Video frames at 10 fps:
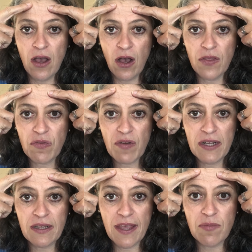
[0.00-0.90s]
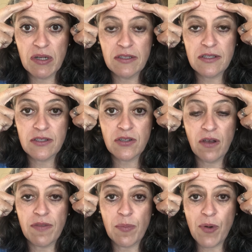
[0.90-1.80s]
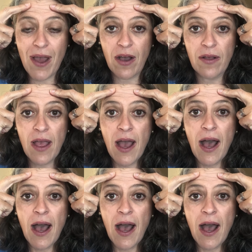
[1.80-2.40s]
on the frontal eminences of the brow,